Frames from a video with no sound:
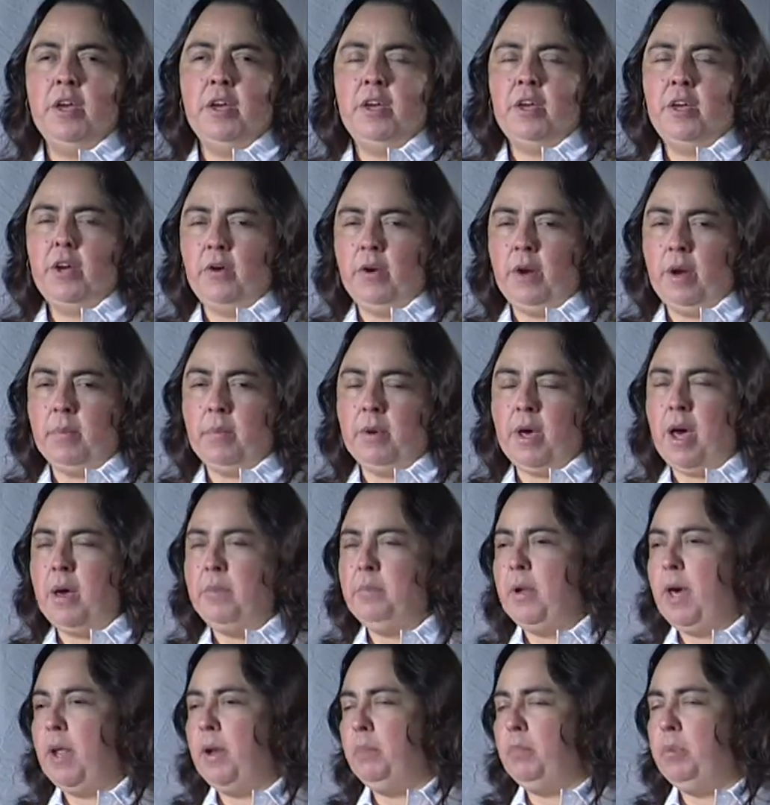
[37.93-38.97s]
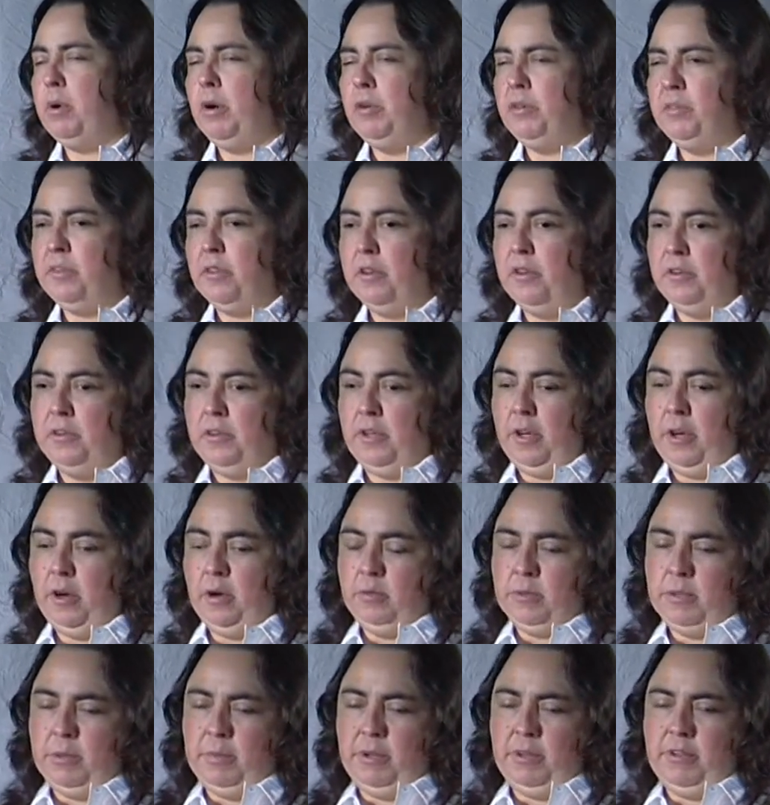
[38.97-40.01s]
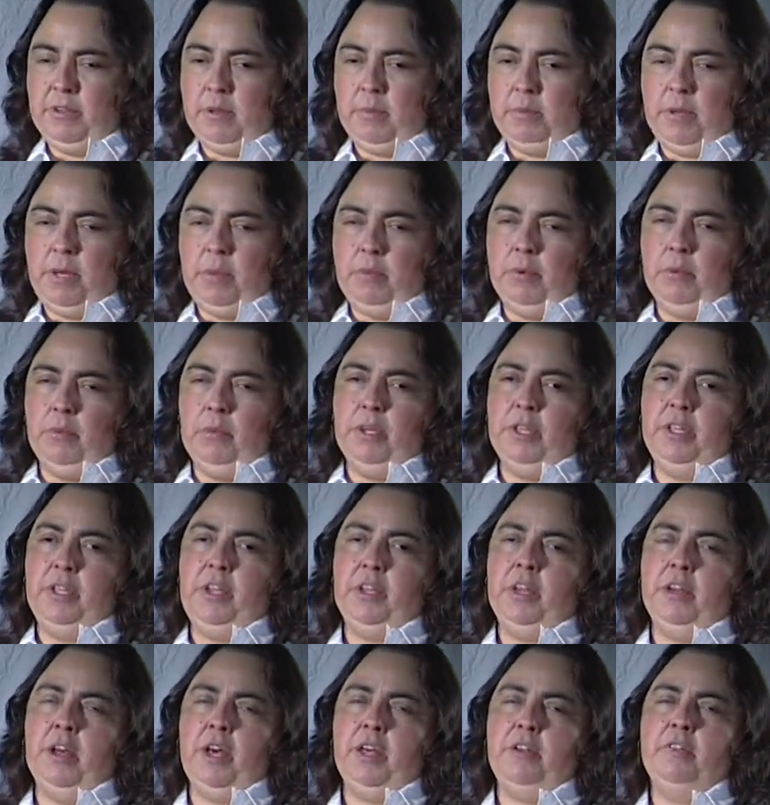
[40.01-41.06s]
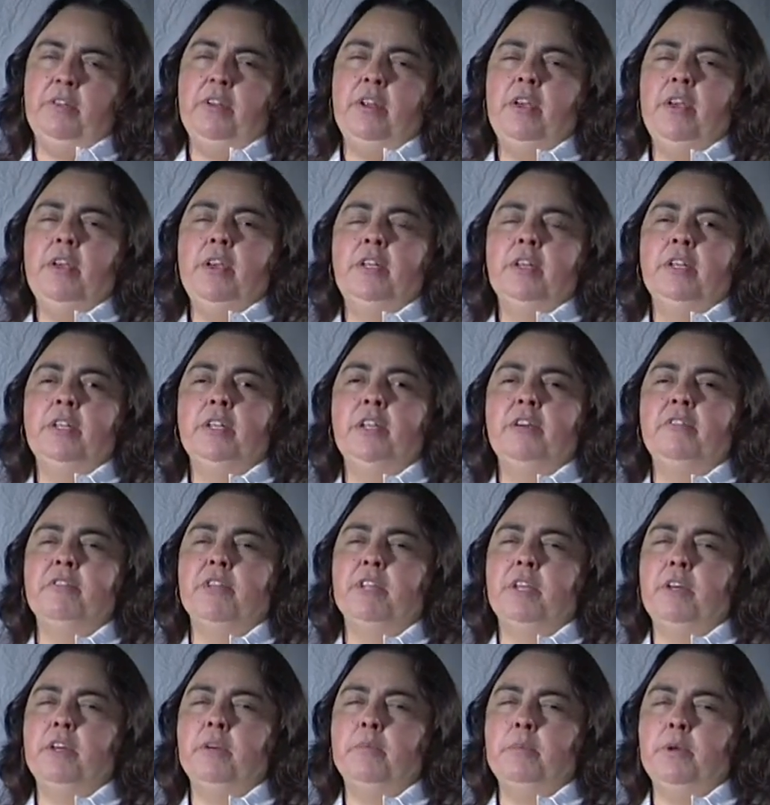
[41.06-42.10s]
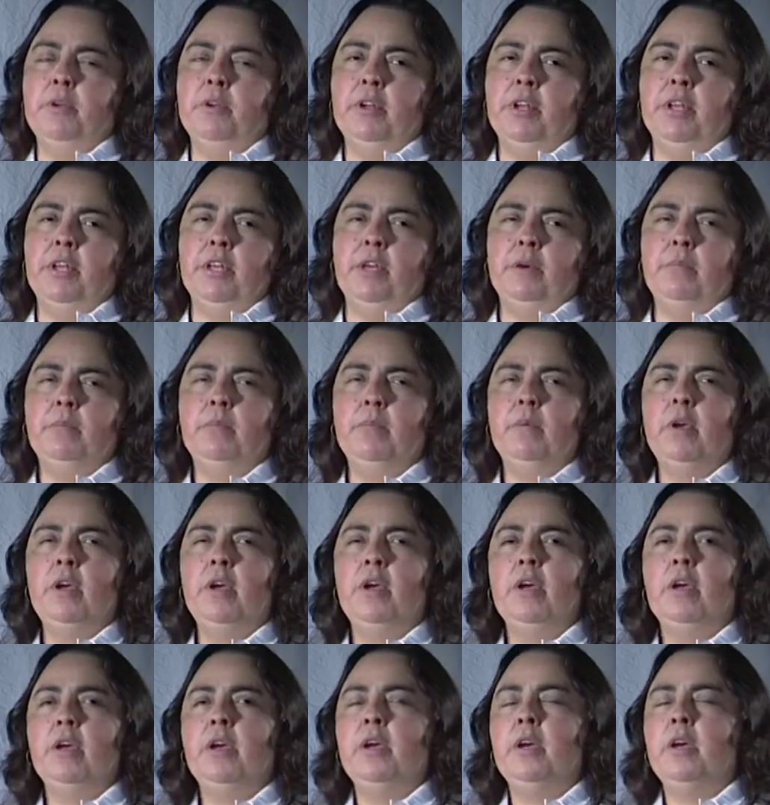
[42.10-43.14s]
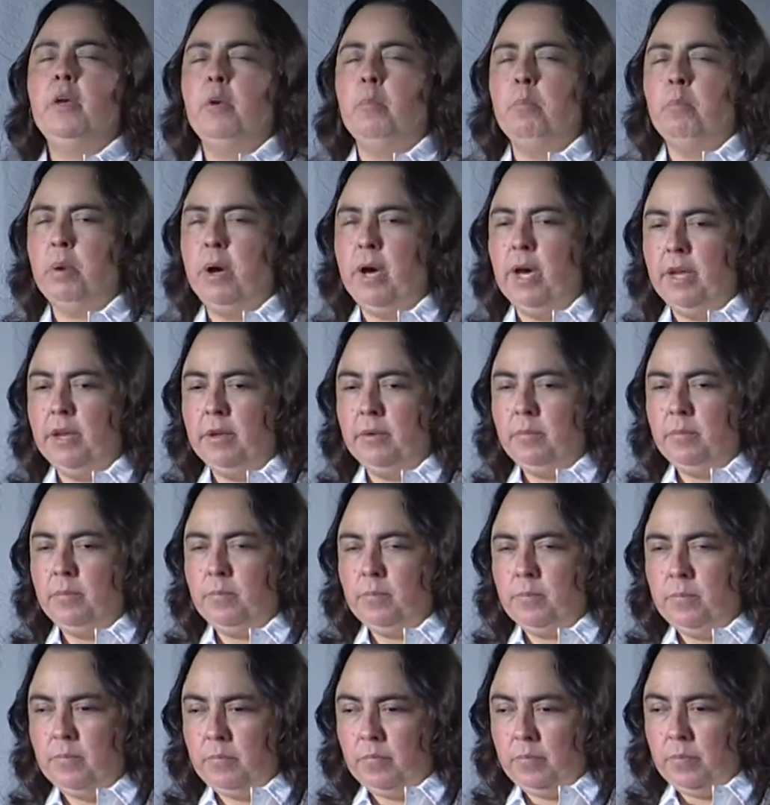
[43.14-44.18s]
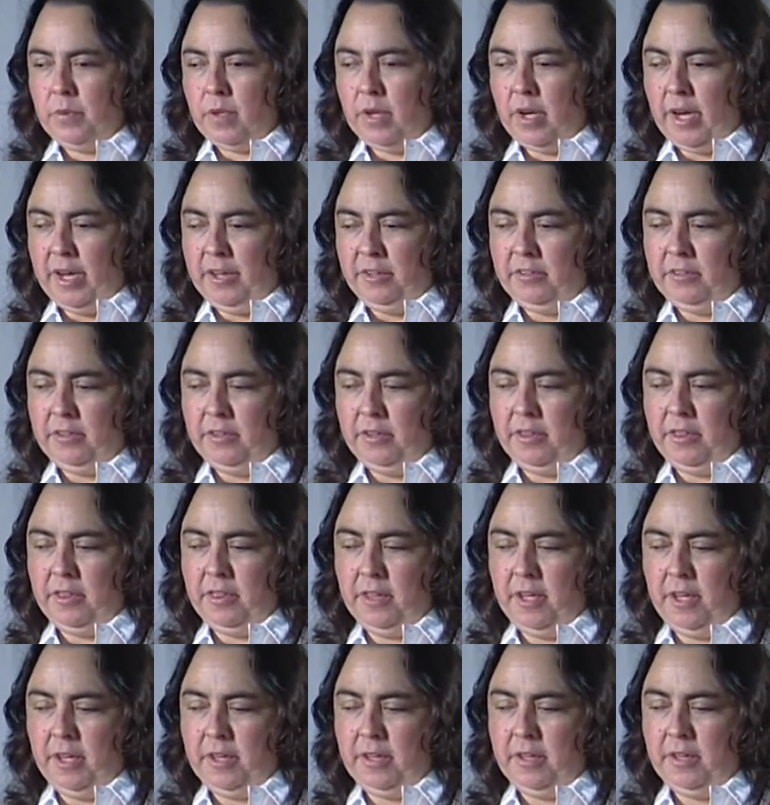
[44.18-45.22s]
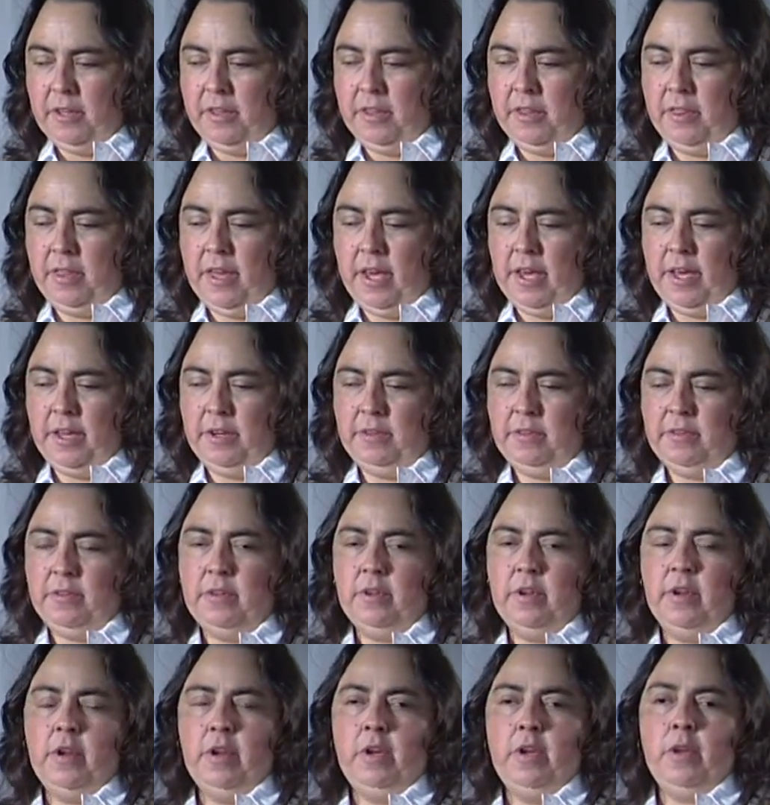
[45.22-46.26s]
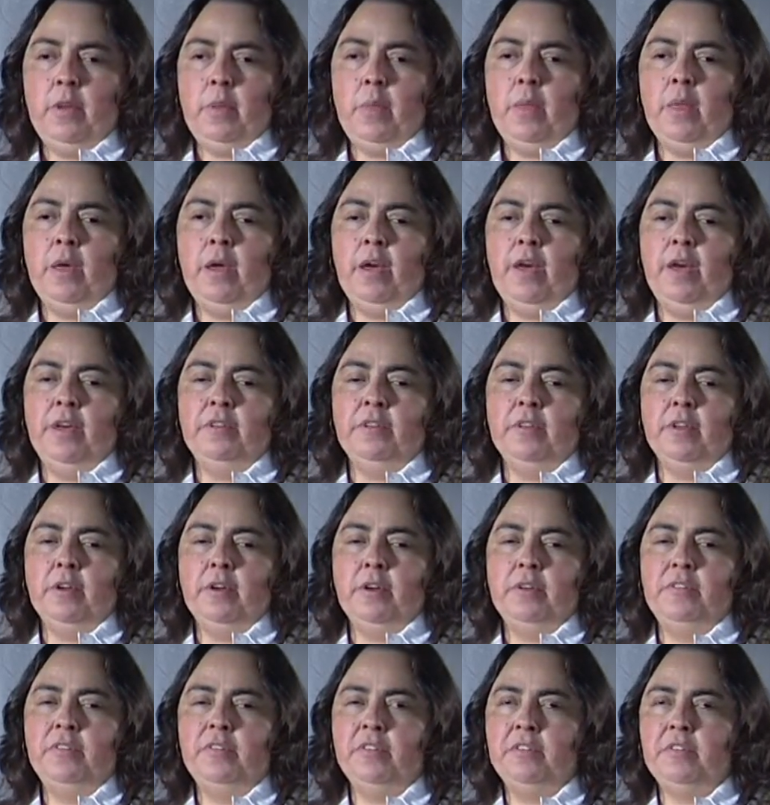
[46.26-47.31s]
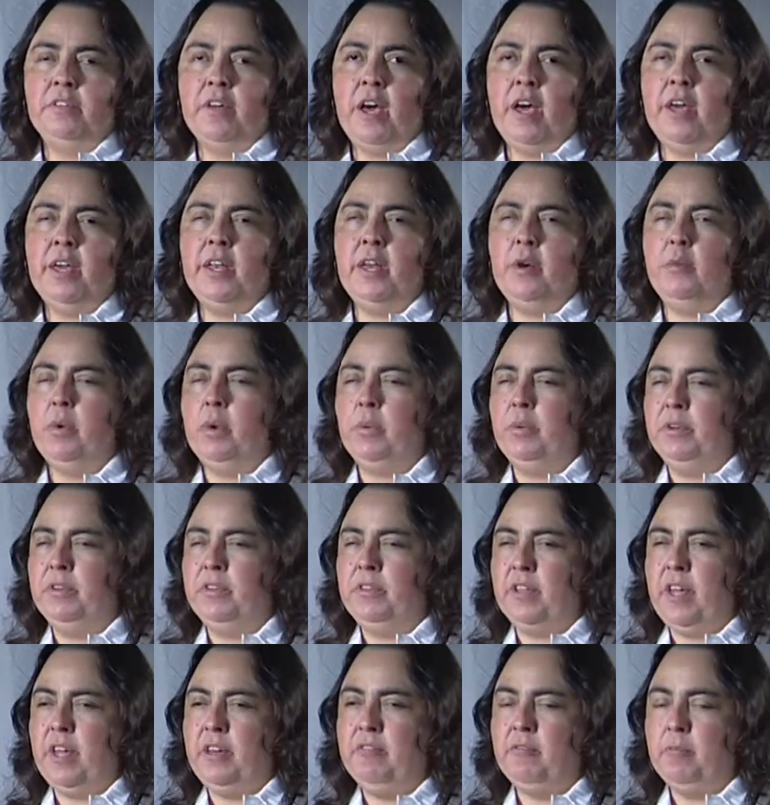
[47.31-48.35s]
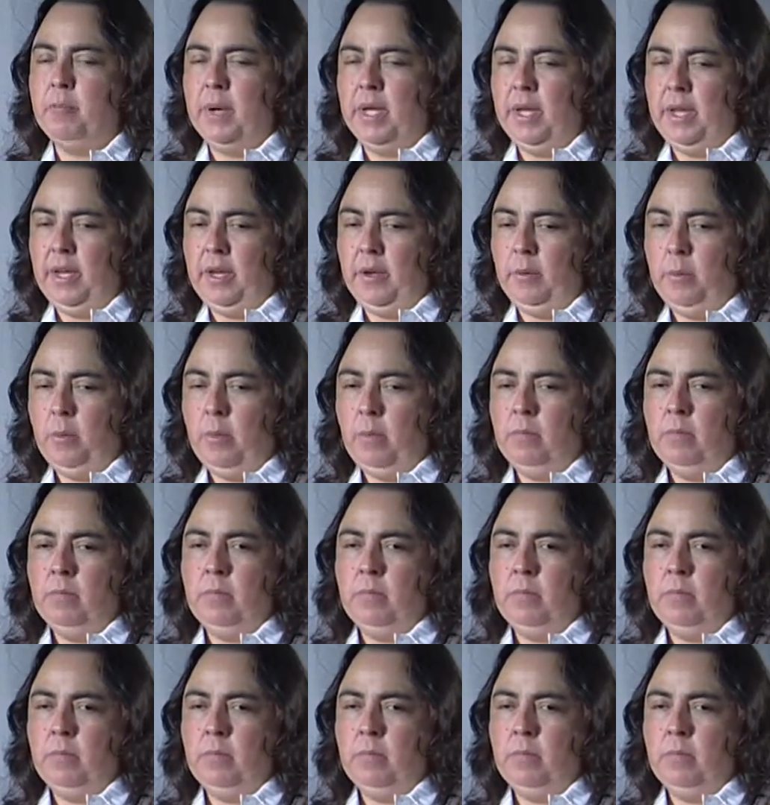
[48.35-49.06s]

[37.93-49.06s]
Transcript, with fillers: You know, and I'm not, I'm not opposed to nursing homes. I mean, some people really cannot live in the community. But I still think that as a society we would save money.